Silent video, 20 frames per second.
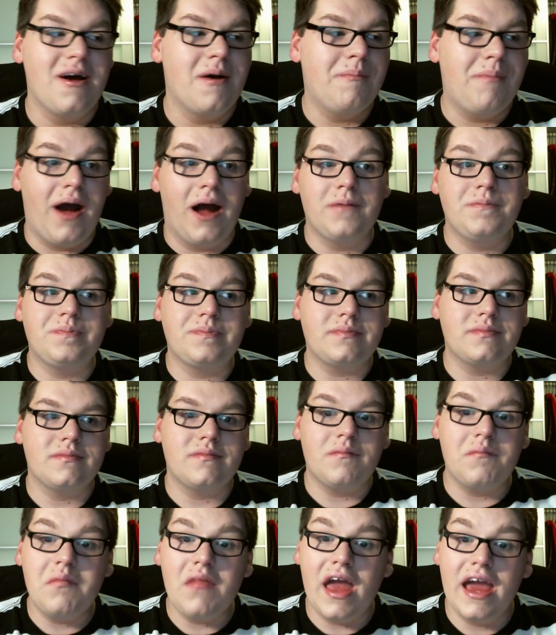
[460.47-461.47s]
But
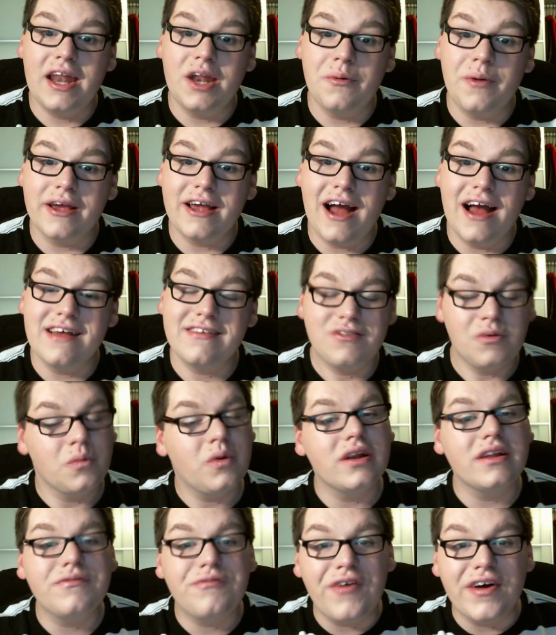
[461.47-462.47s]
anyway, guys,
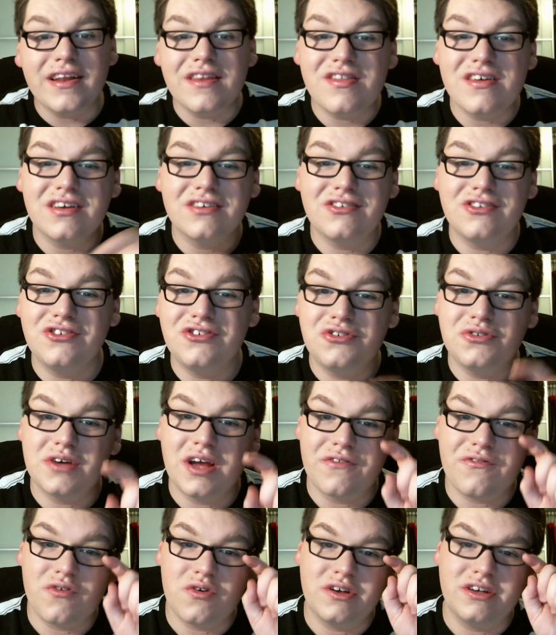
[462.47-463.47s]
what fun things did you
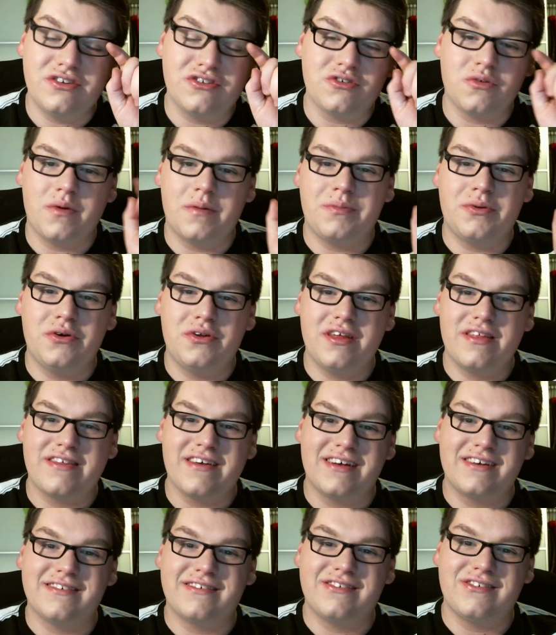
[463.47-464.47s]
get for Easter? What beauty
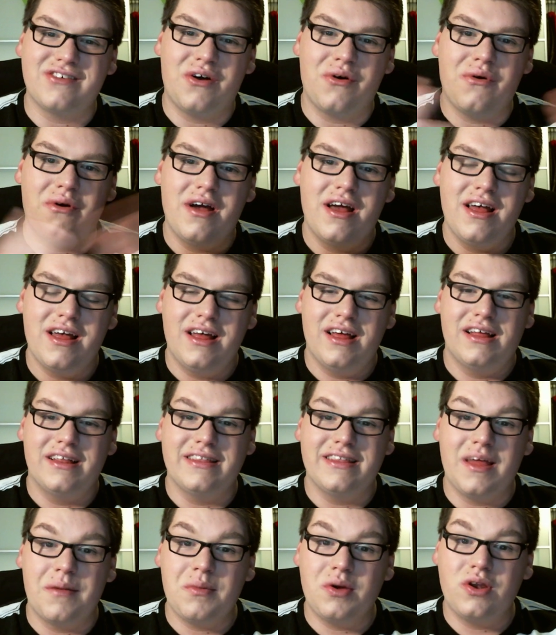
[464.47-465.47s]
things? So
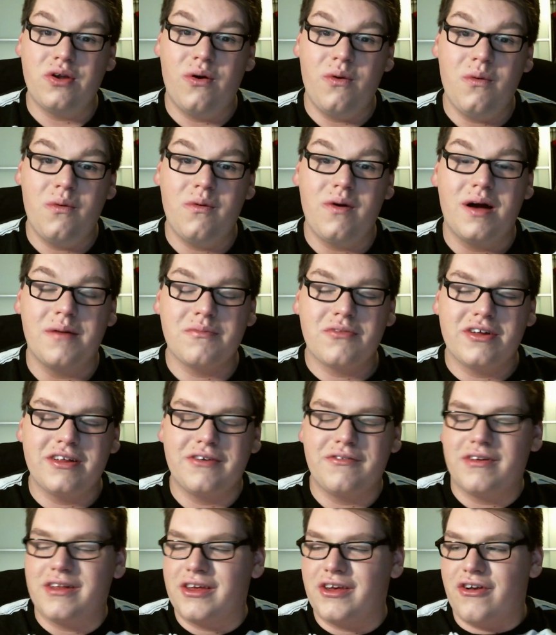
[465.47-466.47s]
let me know. I'm really,
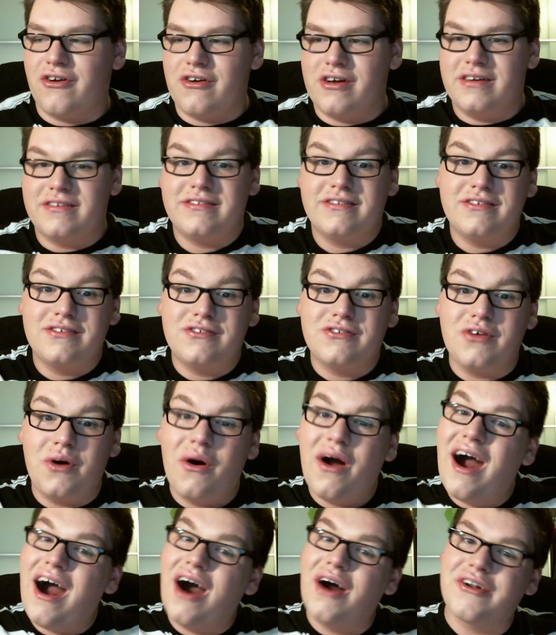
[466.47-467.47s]
really curious.
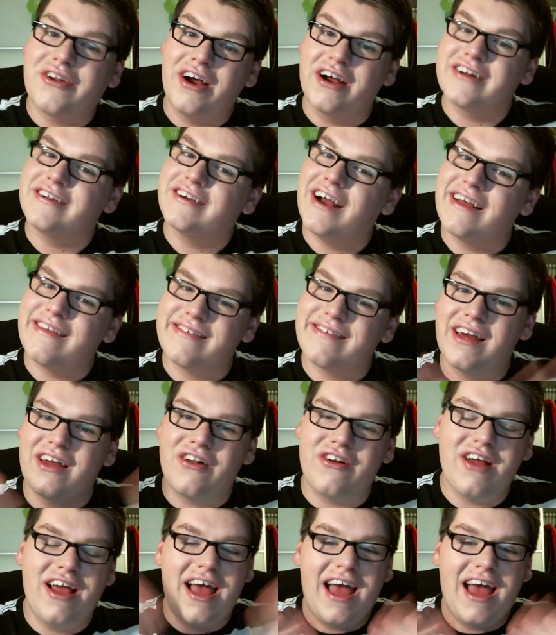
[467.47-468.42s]
So I'll talk to you guys later.